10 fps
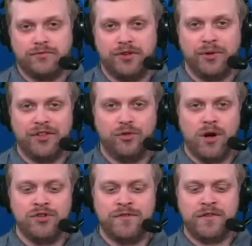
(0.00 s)
If we don't get to
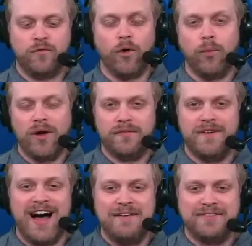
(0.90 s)
one fifty-four point
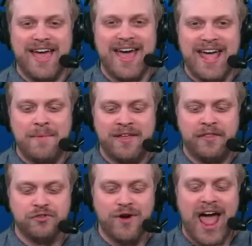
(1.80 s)
five K by the
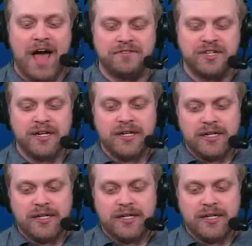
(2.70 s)
end of the draft,